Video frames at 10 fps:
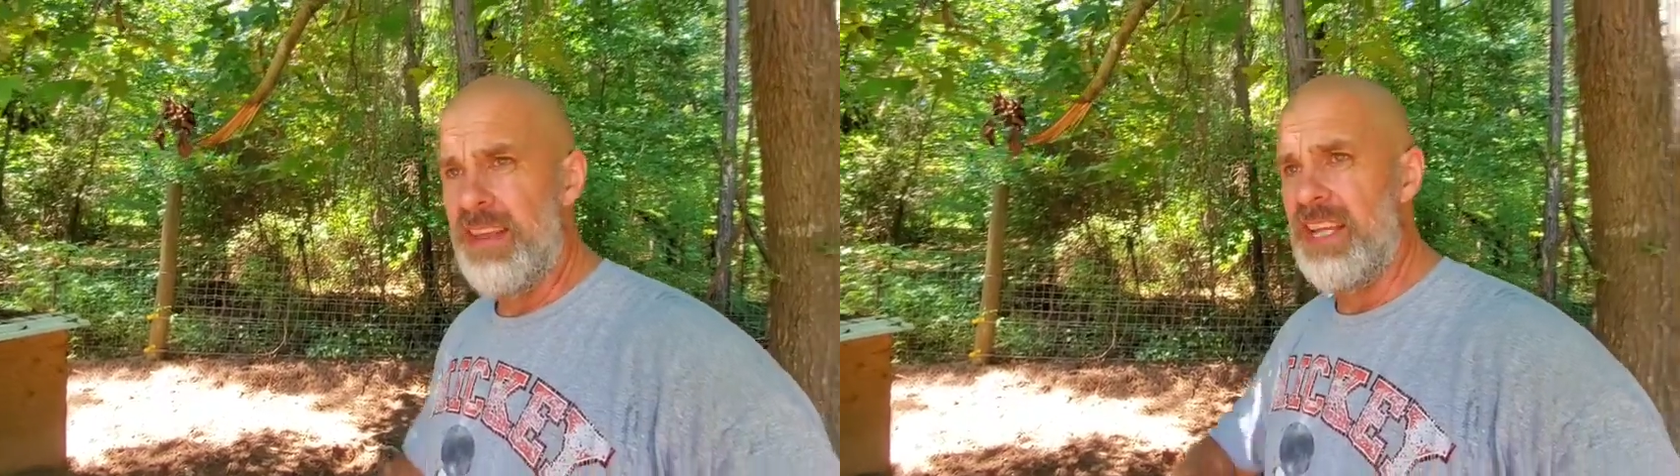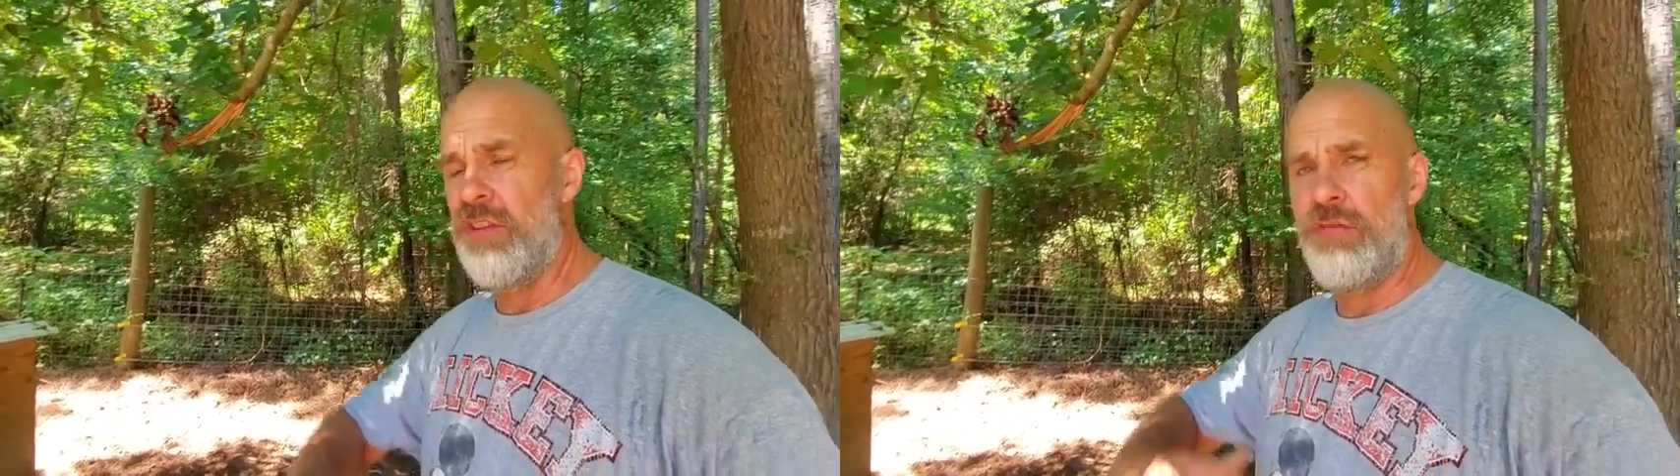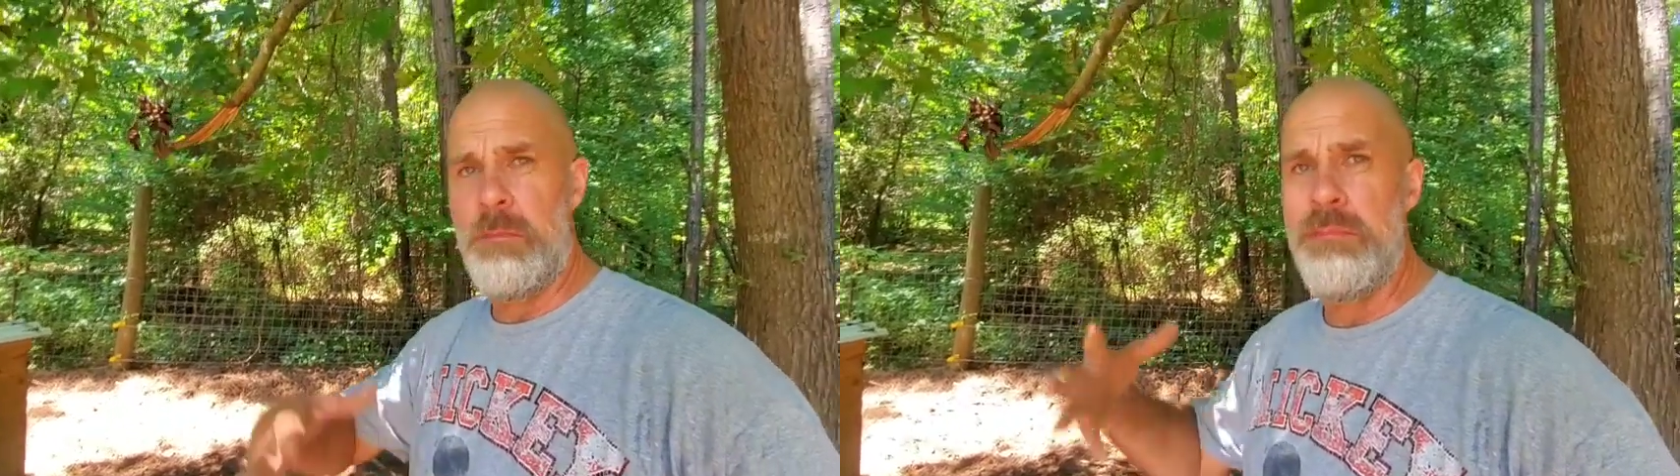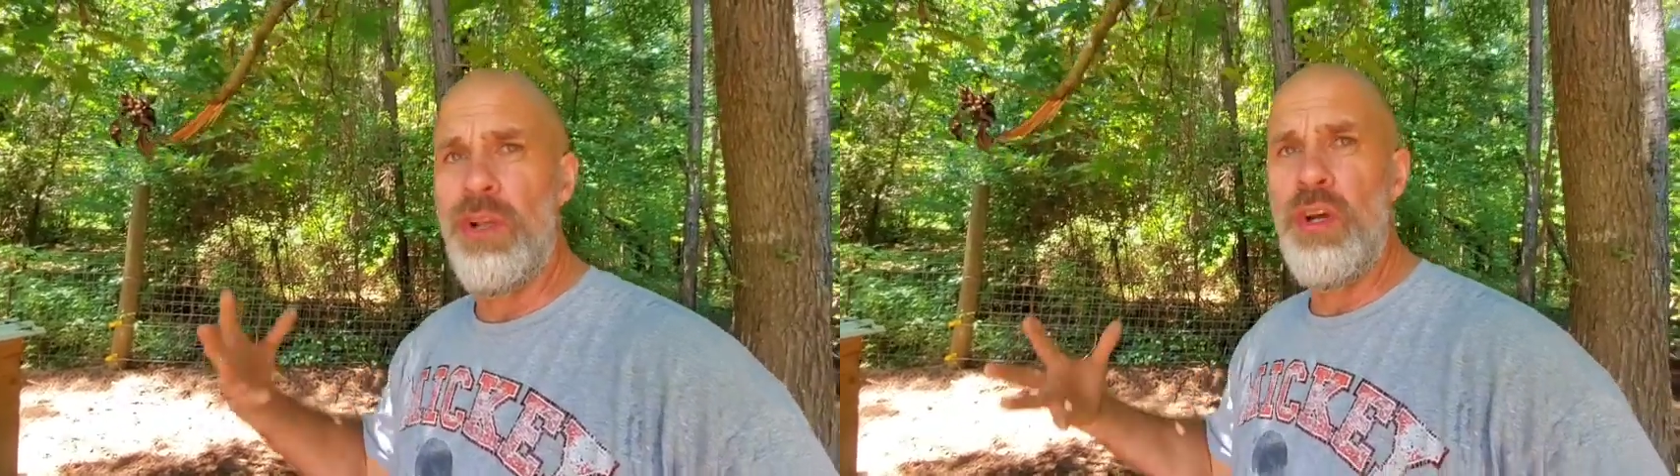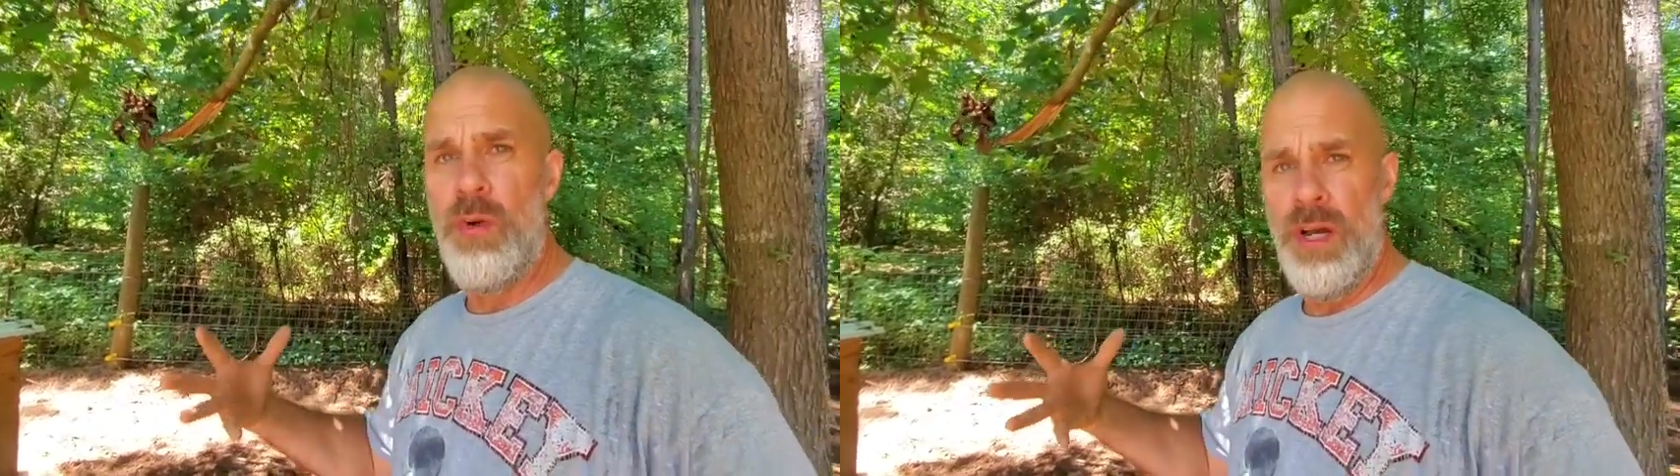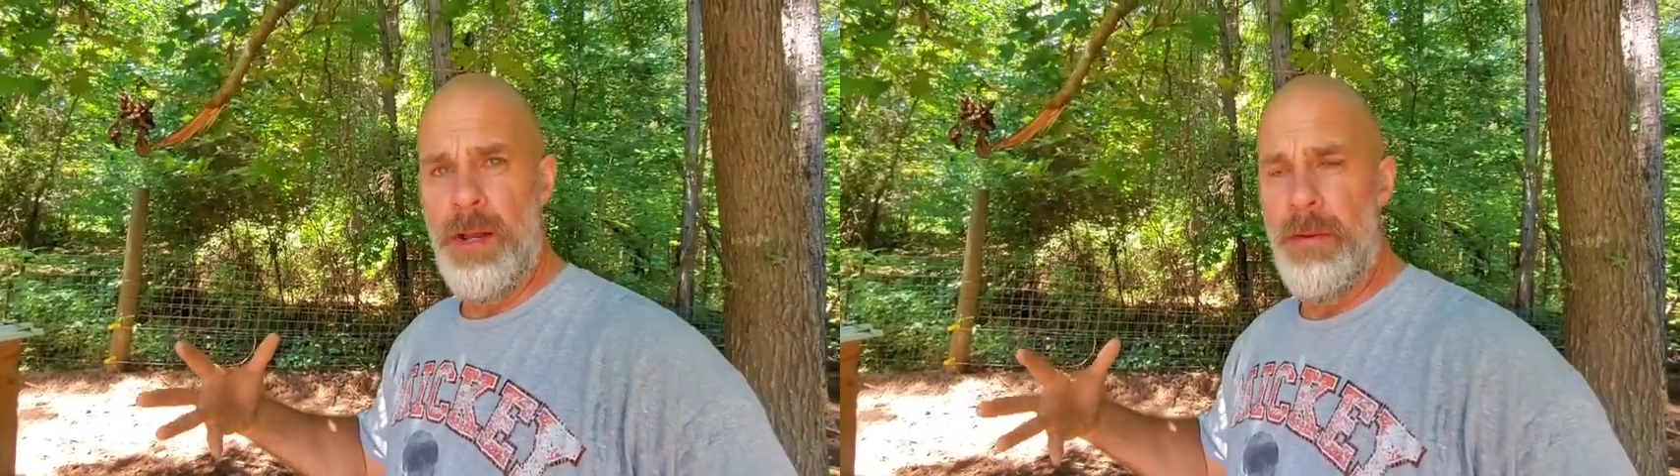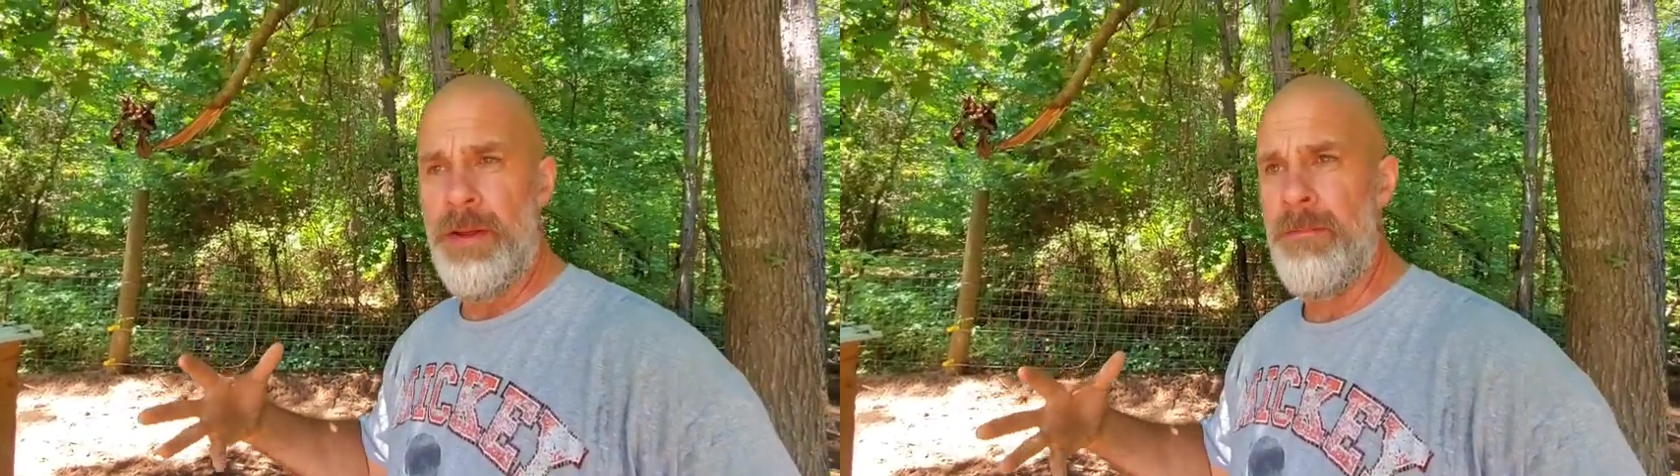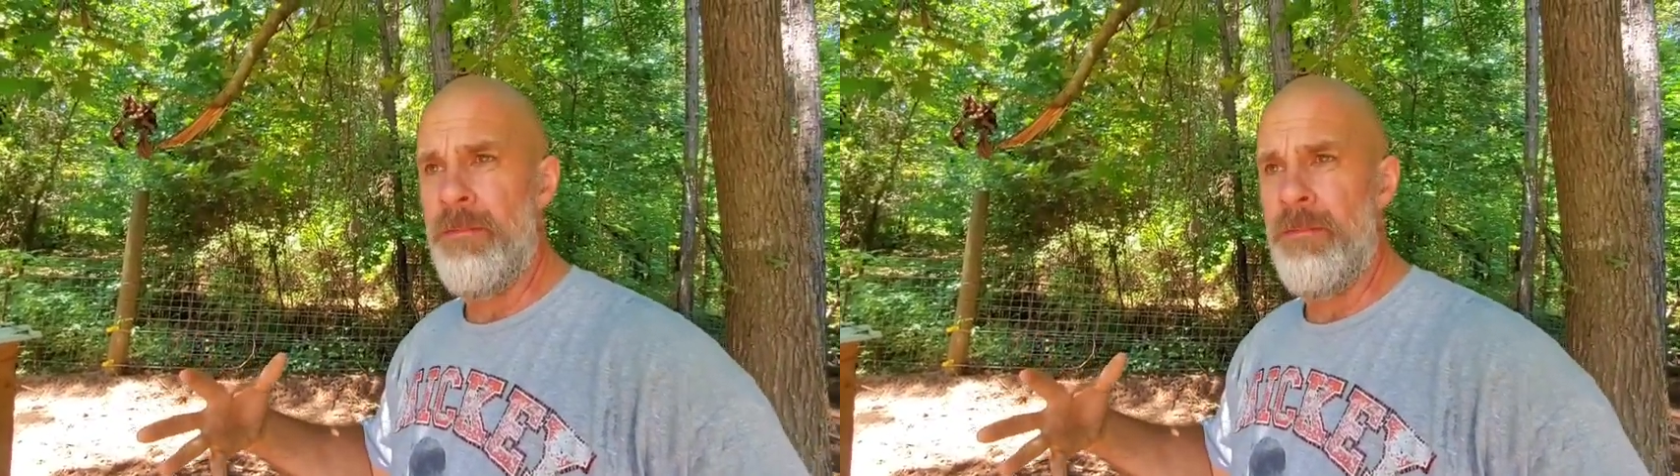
They just blew up.